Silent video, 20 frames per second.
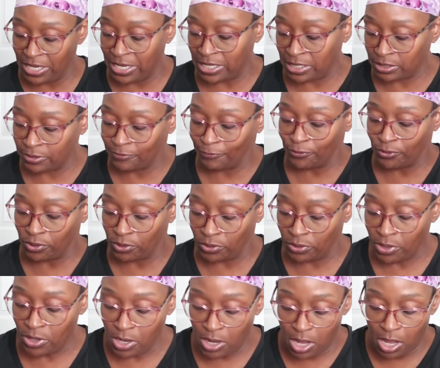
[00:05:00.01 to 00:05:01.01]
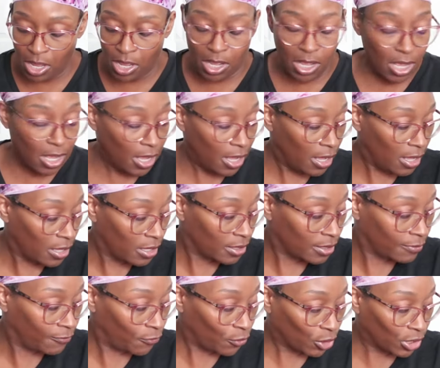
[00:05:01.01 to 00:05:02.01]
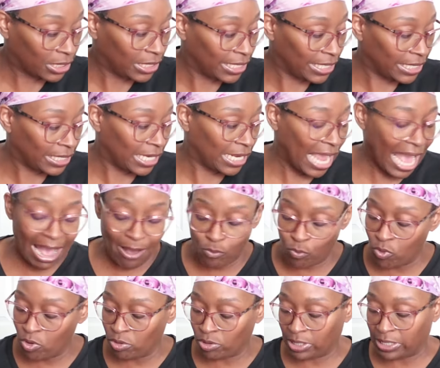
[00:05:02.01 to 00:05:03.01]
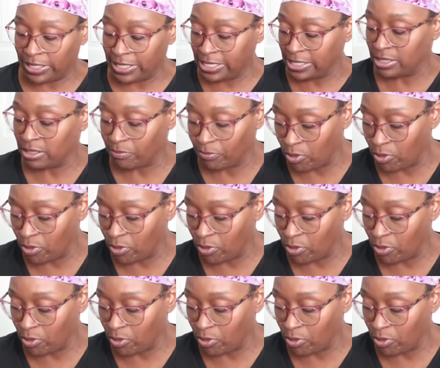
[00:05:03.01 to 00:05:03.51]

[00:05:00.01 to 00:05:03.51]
things for cleaning. I won't clean the